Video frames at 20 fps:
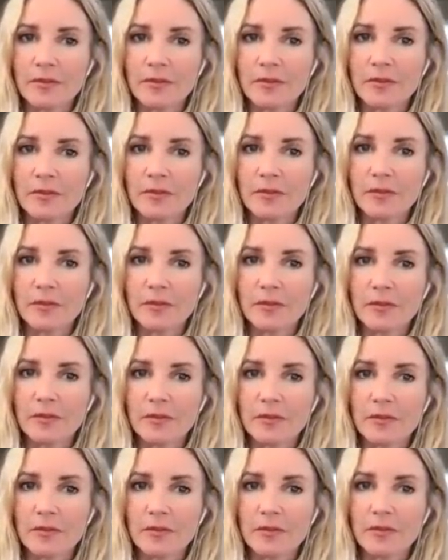
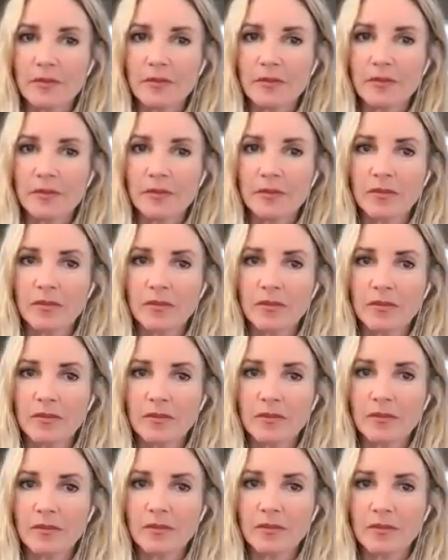
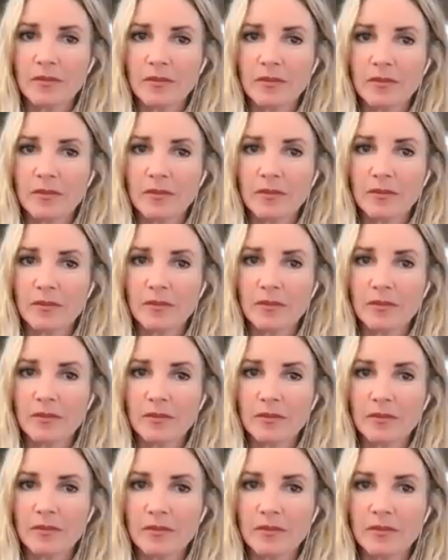
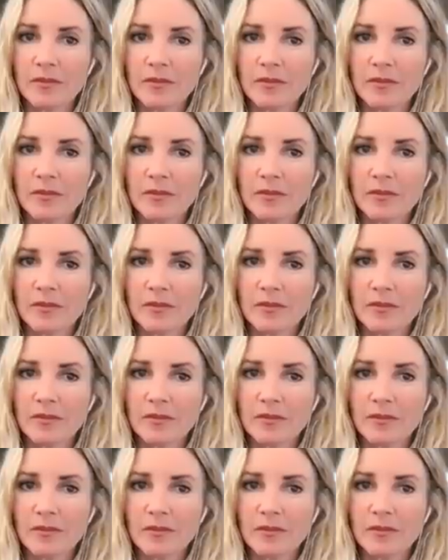
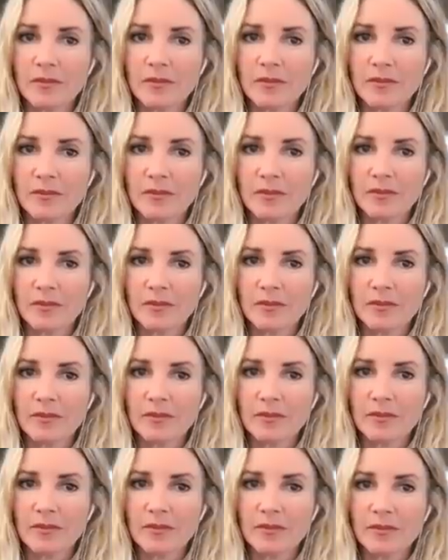
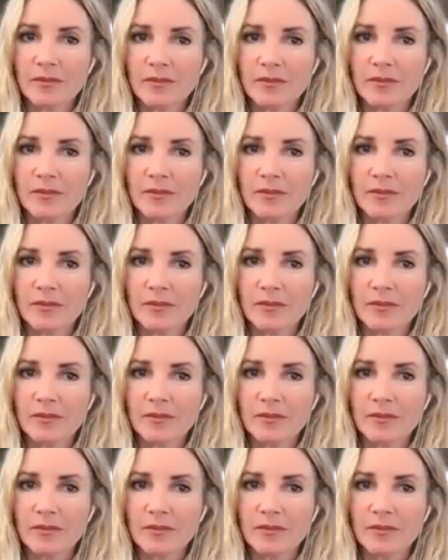[no speech]